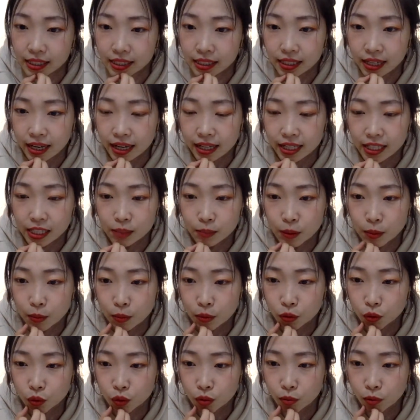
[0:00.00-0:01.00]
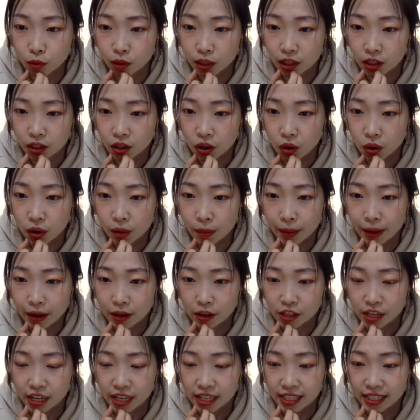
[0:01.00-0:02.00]
Chinese people normally know about
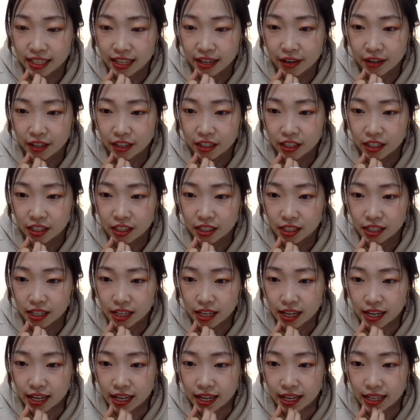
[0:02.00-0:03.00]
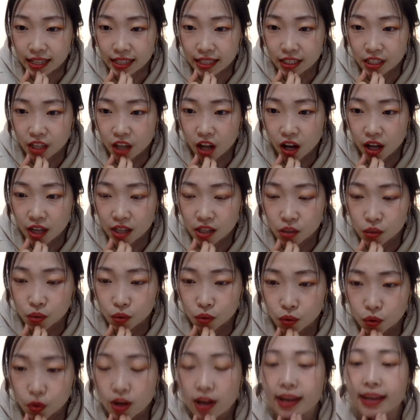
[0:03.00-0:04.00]
Chinese character? Is it taught in
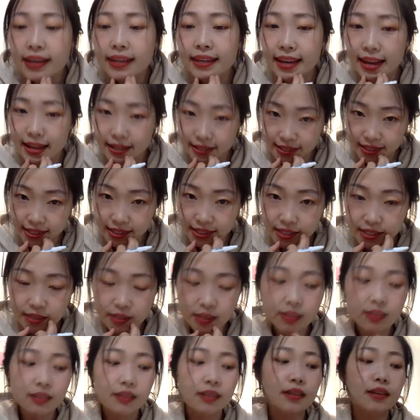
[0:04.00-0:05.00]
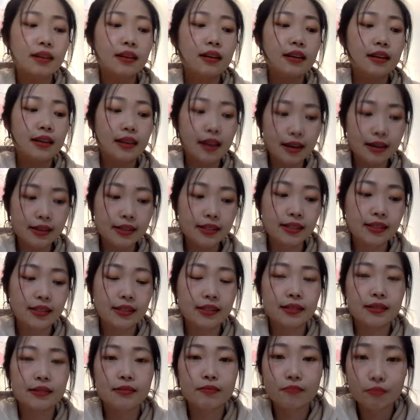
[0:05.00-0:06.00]
school? Yes. Yes.
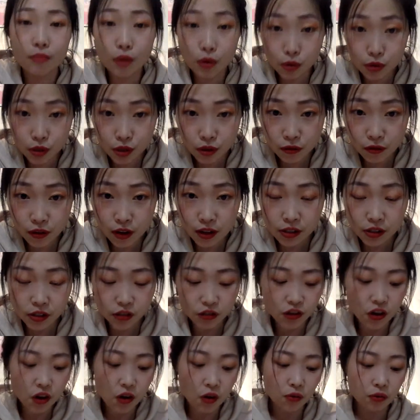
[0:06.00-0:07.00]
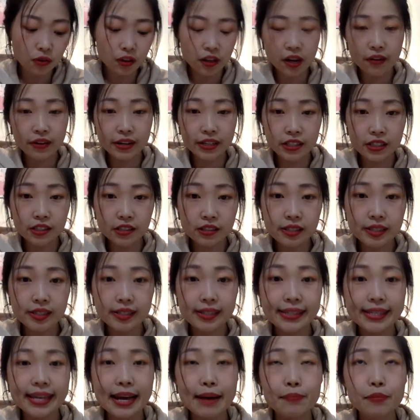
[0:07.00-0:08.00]
Most of us know the characters
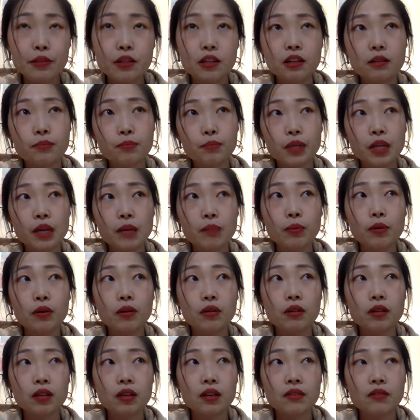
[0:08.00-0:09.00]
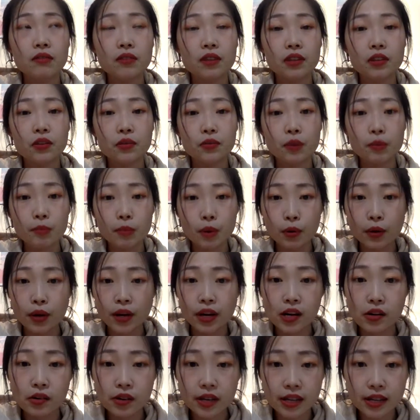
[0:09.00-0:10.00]
except the people live in remote
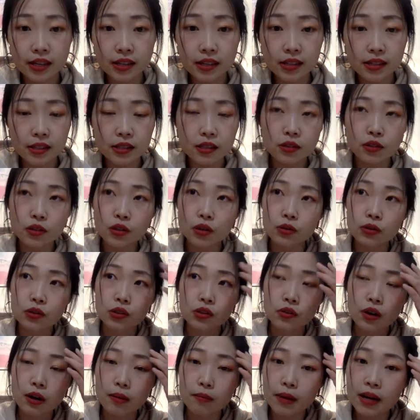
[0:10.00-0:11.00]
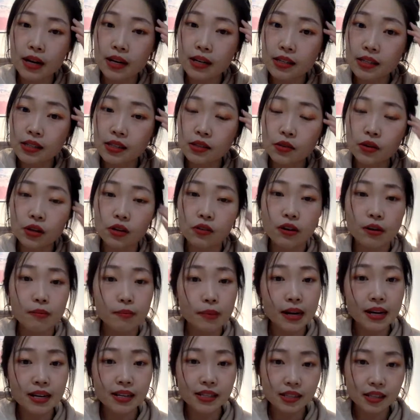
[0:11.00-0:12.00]
areas, those grandmas or
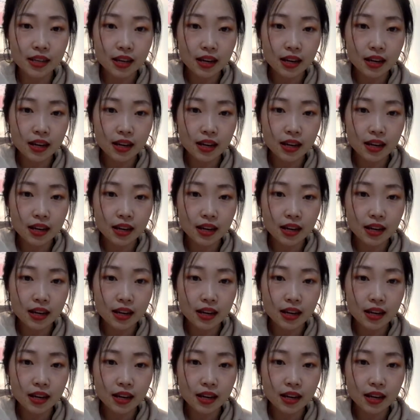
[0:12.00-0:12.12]
grandpas.